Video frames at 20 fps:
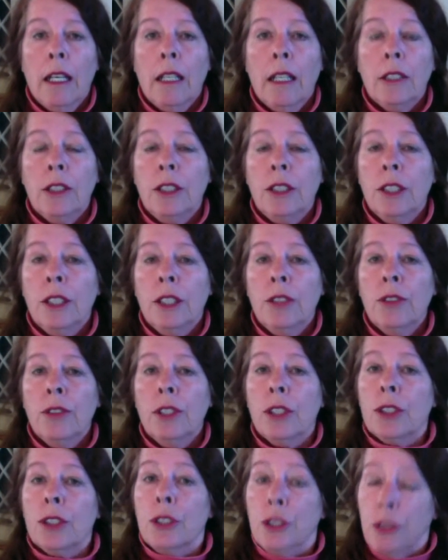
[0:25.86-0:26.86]
Don't
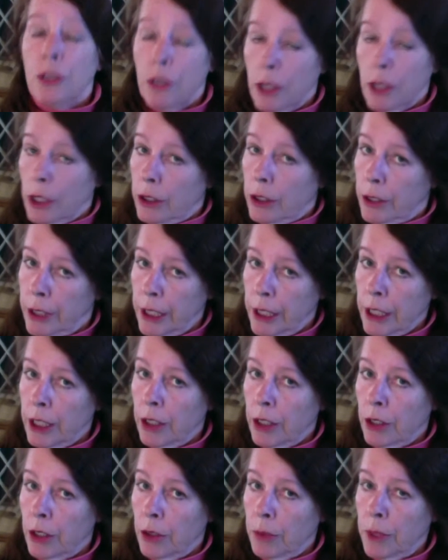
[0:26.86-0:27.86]
look too closely
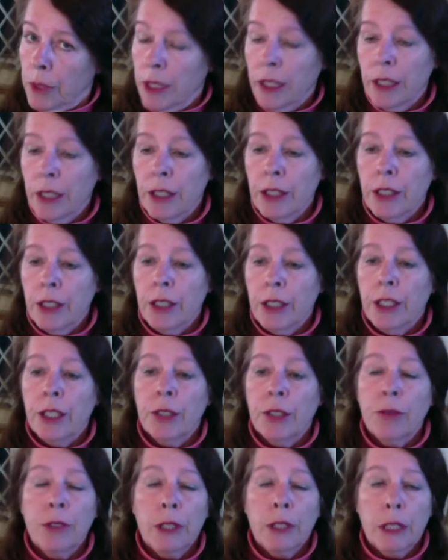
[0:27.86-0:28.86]
though, because
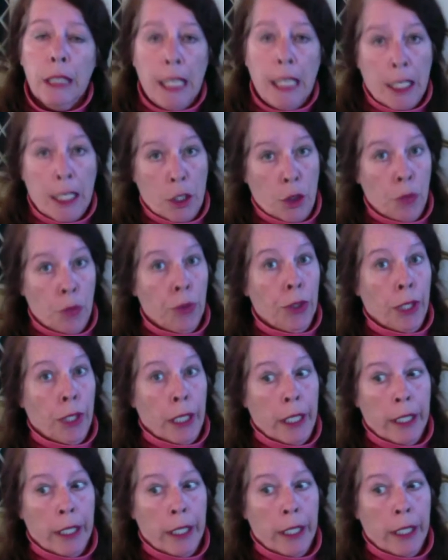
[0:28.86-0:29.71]
they're really not too pretty.